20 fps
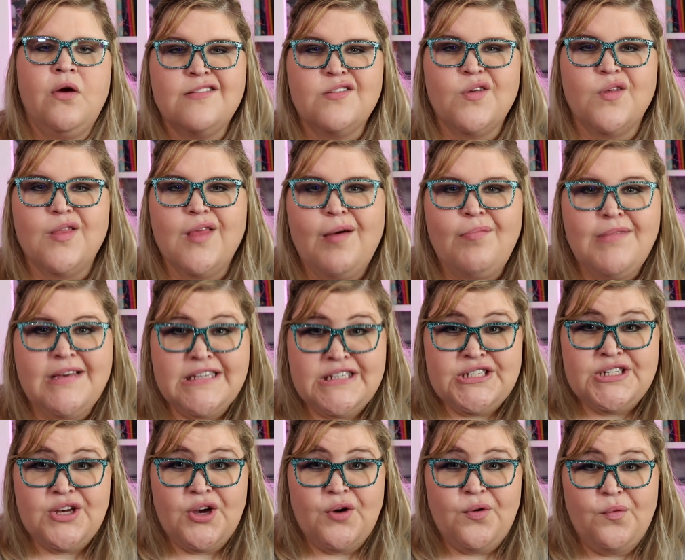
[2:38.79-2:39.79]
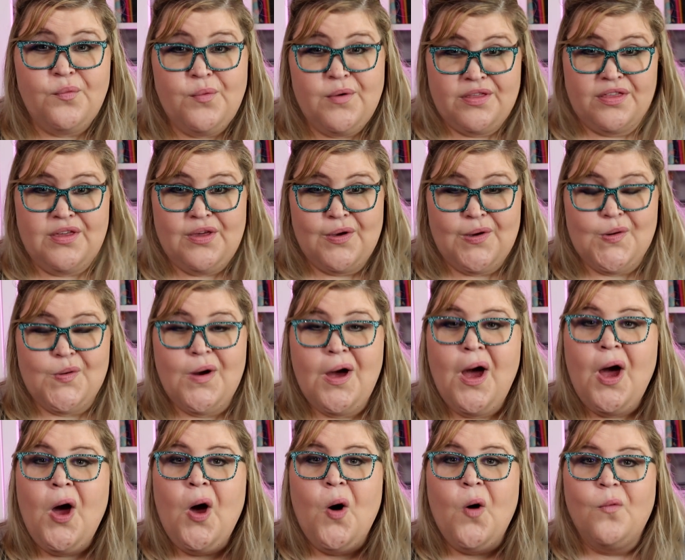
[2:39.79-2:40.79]
So let me share with you
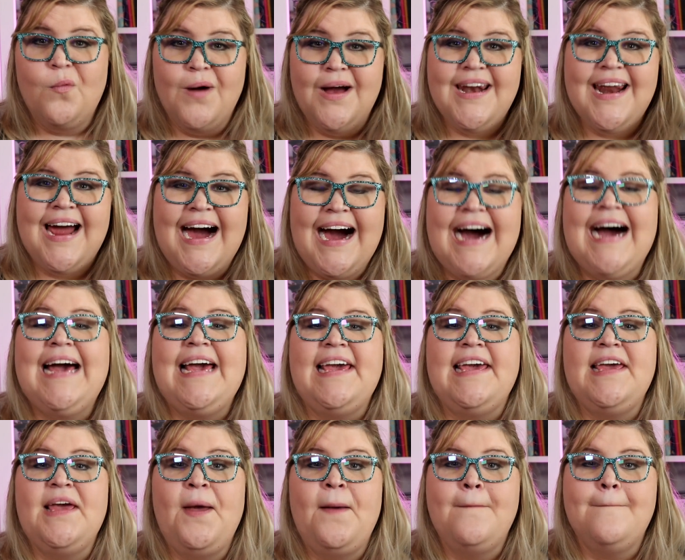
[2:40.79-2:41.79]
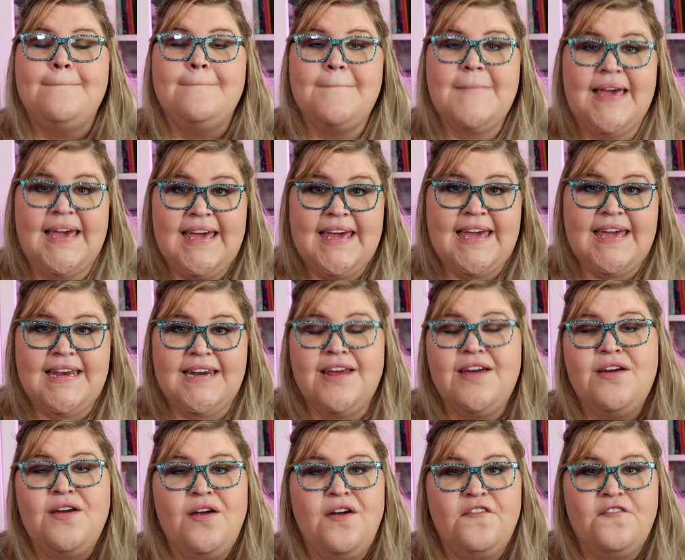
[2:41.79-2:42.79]
what I
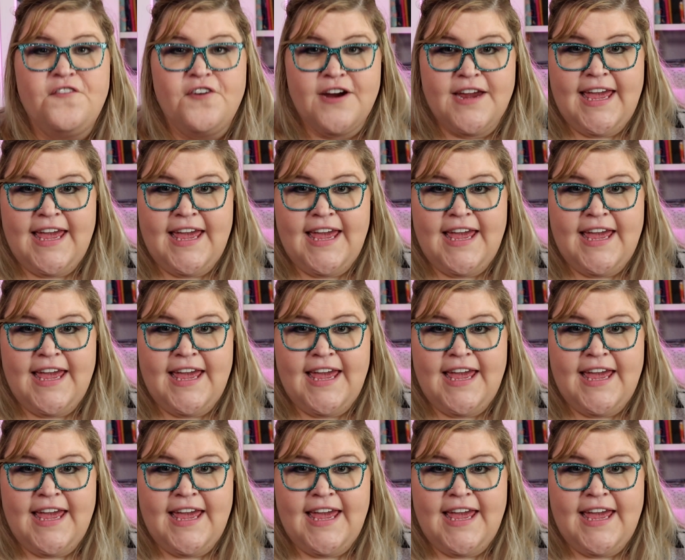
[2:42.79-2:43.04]
made for